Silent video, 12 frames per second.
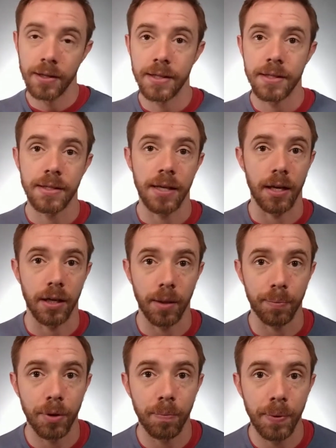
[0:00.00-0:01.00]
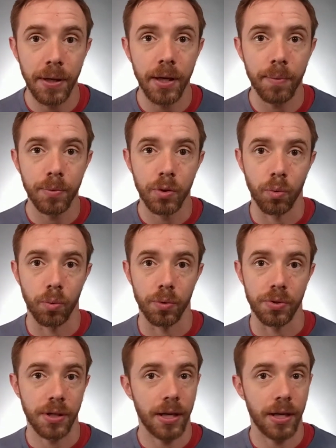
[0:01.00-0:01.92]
setting up their PM tools.